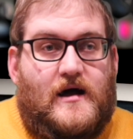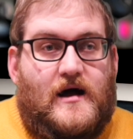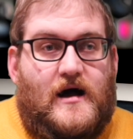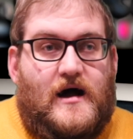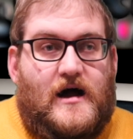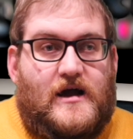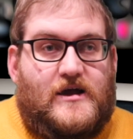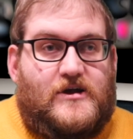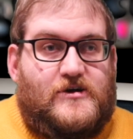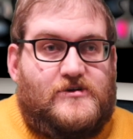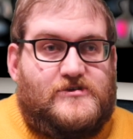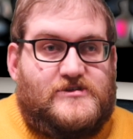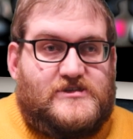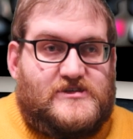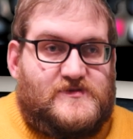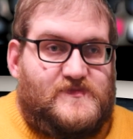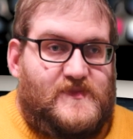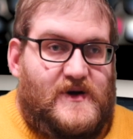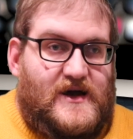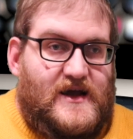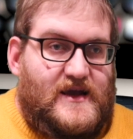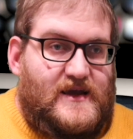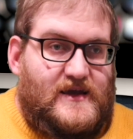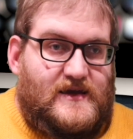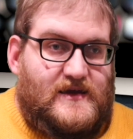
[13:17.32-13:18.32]
I could just
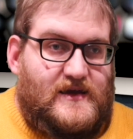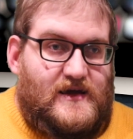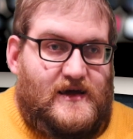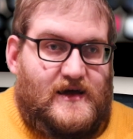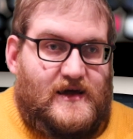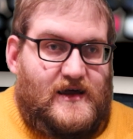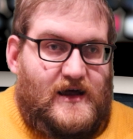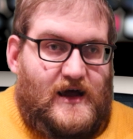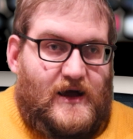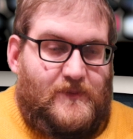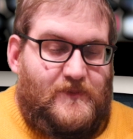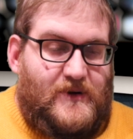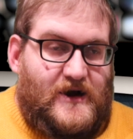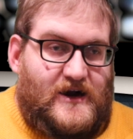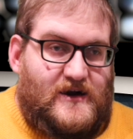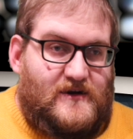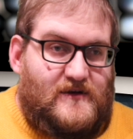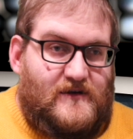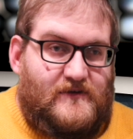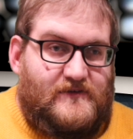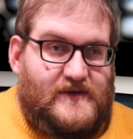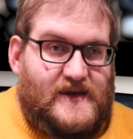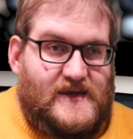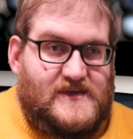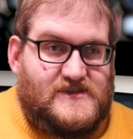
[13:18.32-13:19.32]
buy a
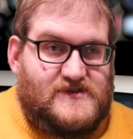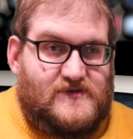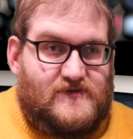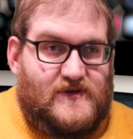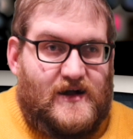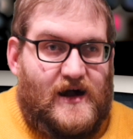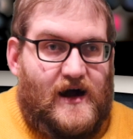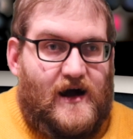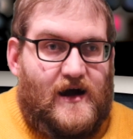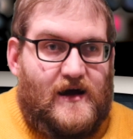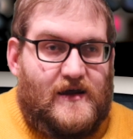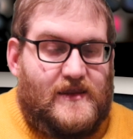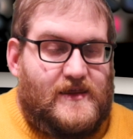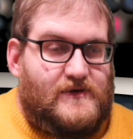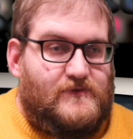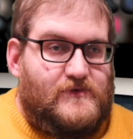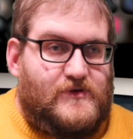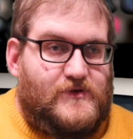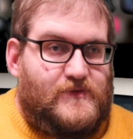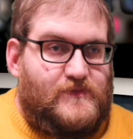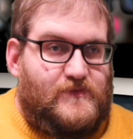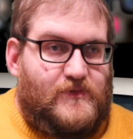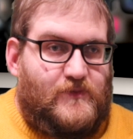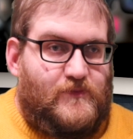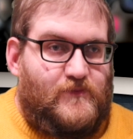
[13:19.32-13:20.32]
petrol or diesel car that
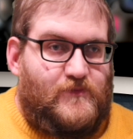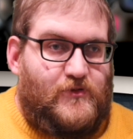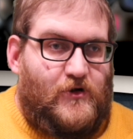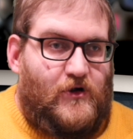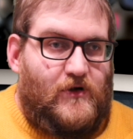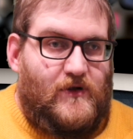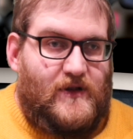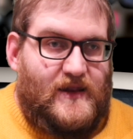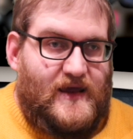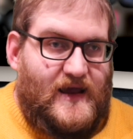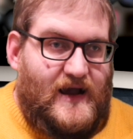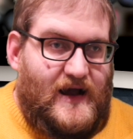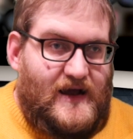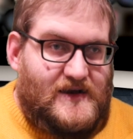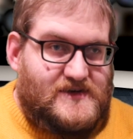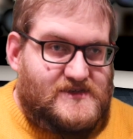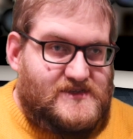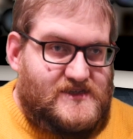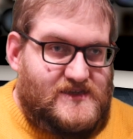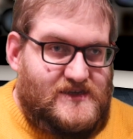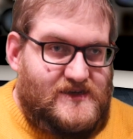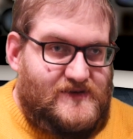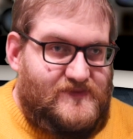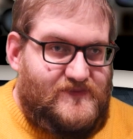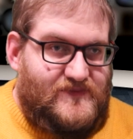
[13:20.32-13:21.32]
would probably
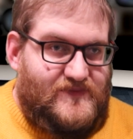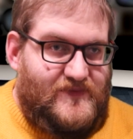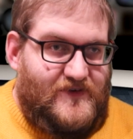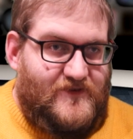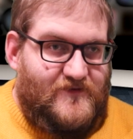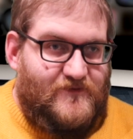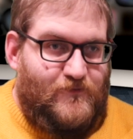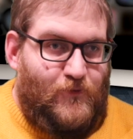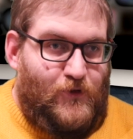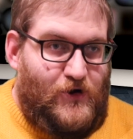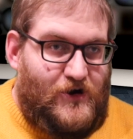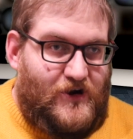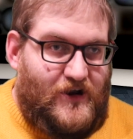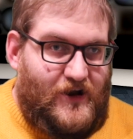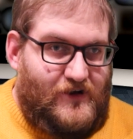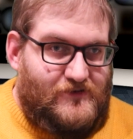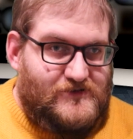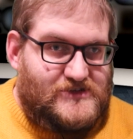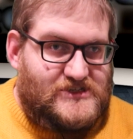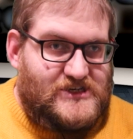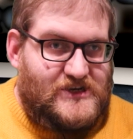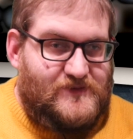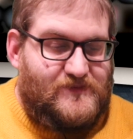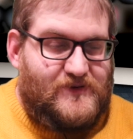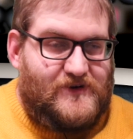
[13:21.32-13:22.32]
actually work
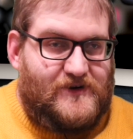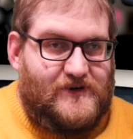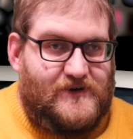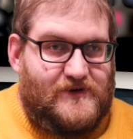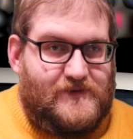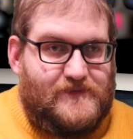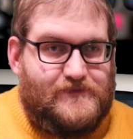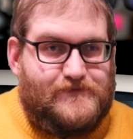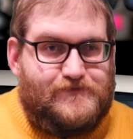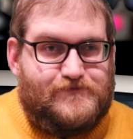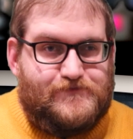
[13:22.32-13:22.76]
out cheaper.